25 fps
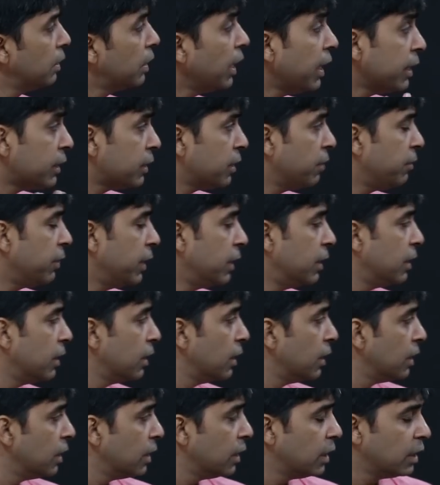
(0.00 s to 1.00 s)
Thanks, Naveen.
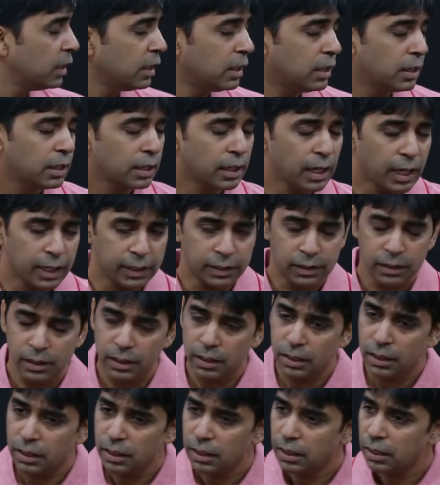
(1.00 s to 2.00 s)
Guys,
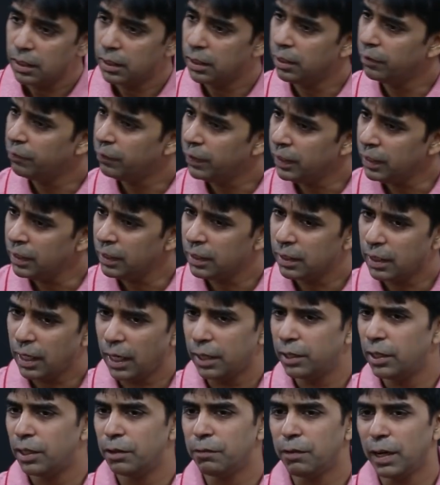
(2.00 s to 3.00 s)
Naveen
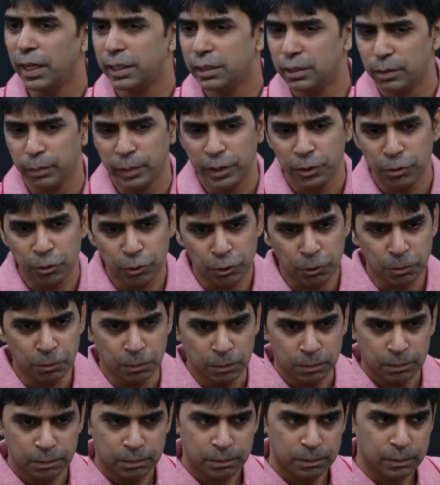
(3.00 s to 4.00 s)
kind of divides them into
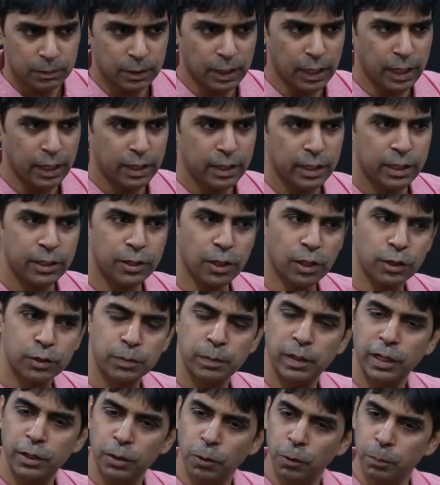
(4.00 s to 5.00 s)
two, right? He talks
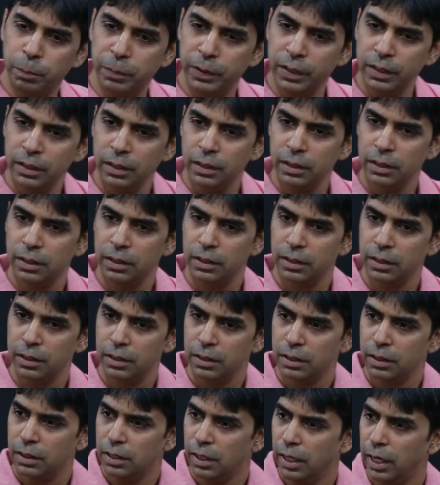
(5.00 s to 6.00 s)
about open
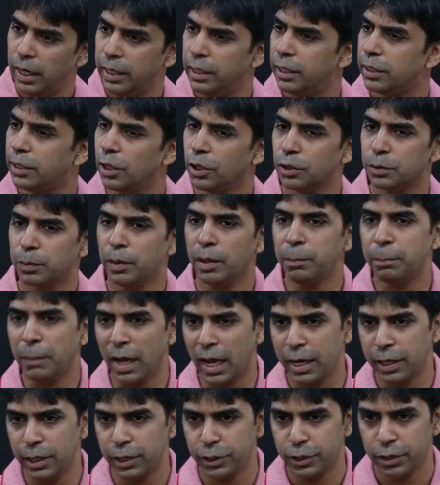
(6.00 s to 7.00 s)
and he talks about
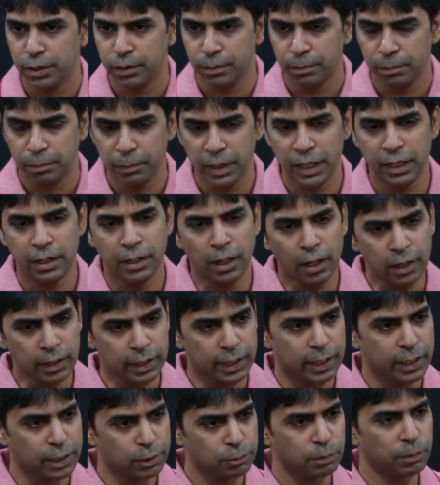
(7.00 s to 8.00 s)
managed. But in our
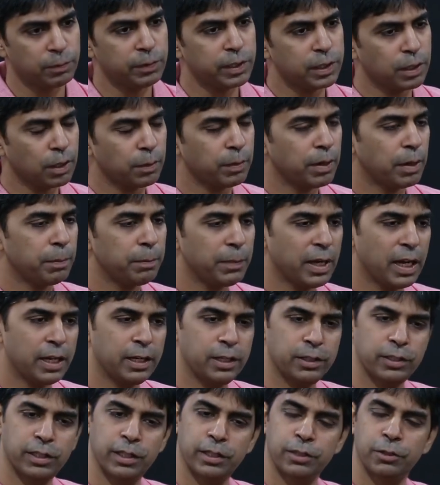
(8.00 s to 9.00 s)
case, when we talk about
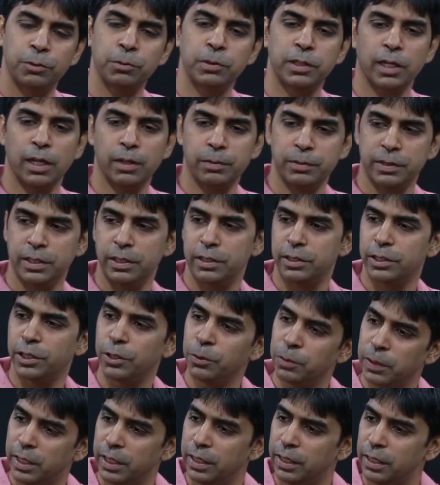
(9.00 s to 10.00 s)
managed, there are two types. There's
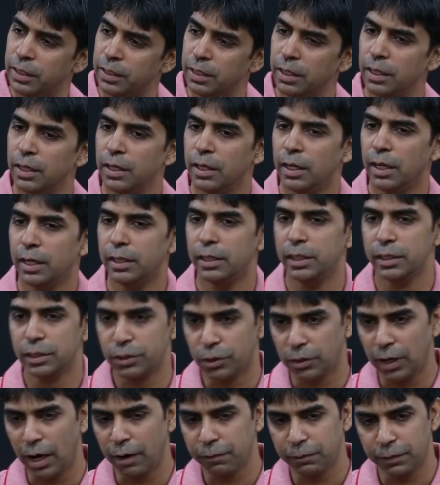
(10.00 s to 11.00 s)
curated and there's
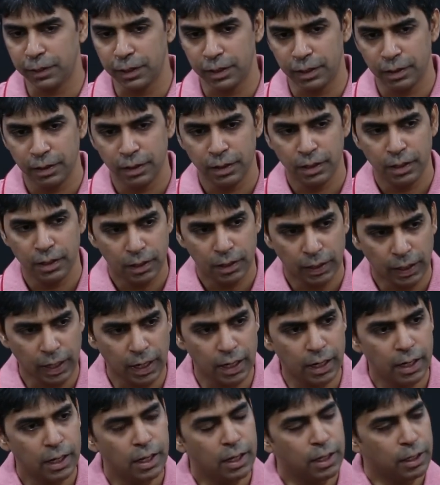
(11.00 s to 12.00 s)
crafted.
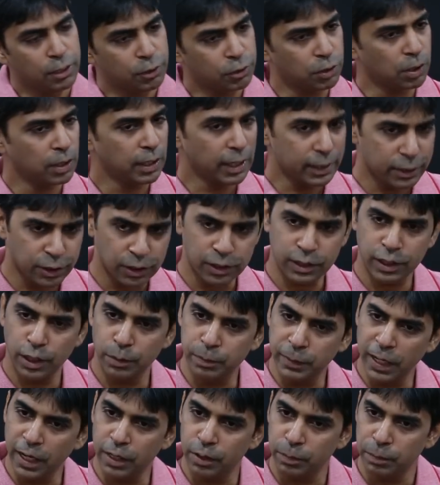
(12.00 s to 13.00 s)
Okay, so let's just
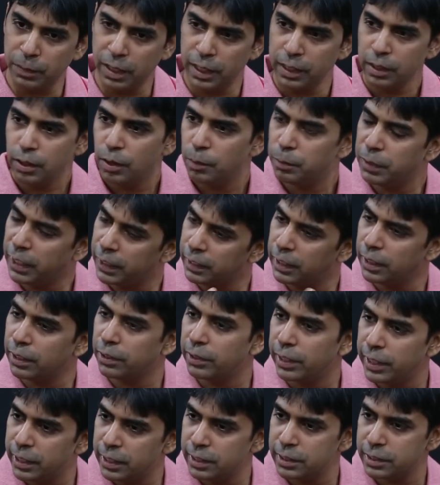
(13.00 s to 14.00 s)
keep that in mind. But I think
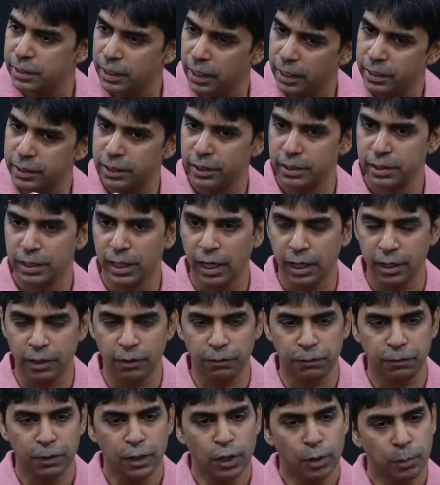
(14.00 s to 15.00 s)
great insights. He's kind
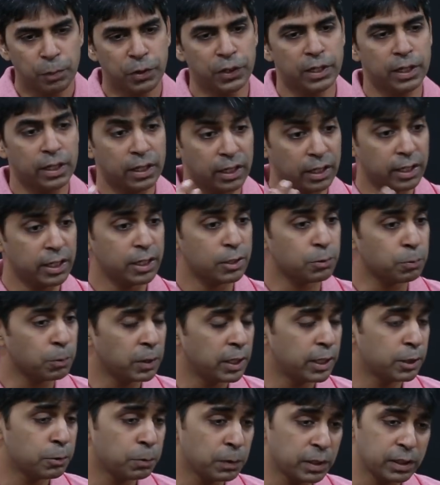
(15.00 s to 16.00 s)
of put it in his
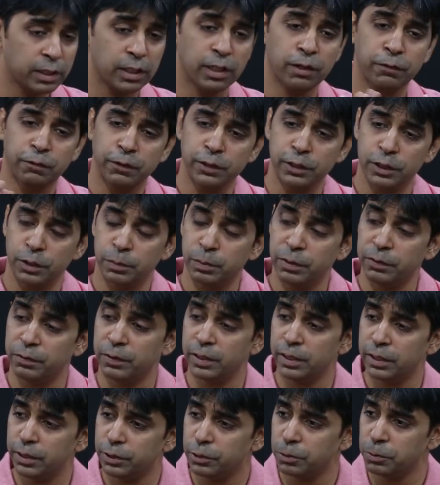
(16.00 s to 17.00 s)
words what the differences
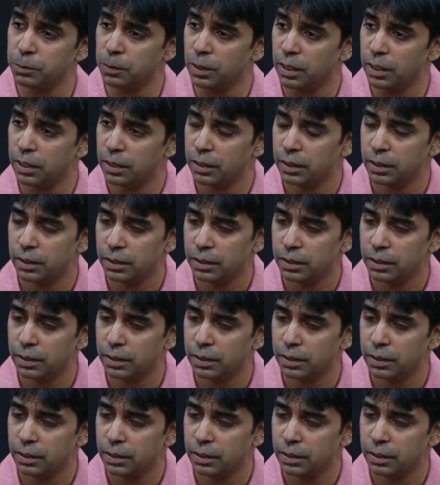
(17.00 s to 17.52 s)
between the two are.